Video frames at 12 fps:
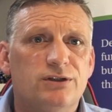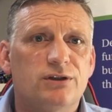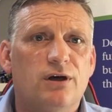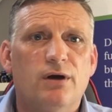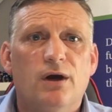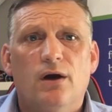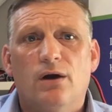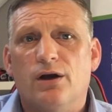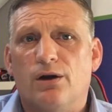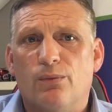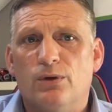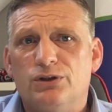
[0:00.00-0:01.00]
So, you
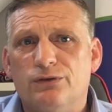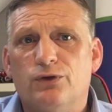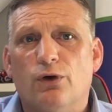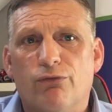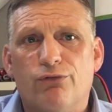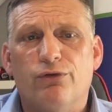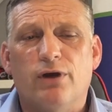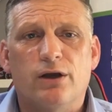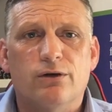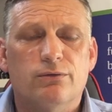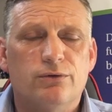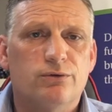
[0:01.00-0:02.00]
know, once you've gone through that,
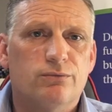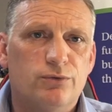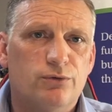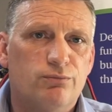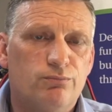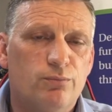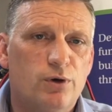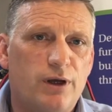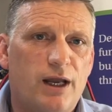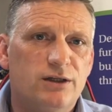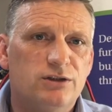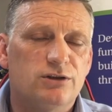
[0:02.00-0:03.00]
we'll
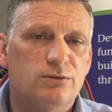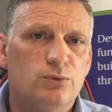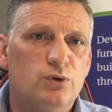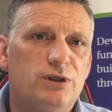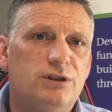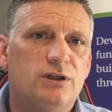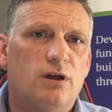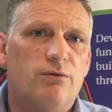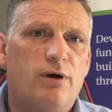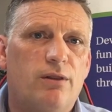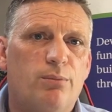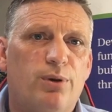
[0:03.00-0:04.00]
get into some more detail
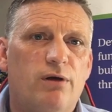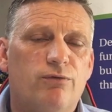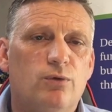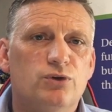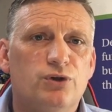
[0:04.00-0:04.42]
around the pitfalls.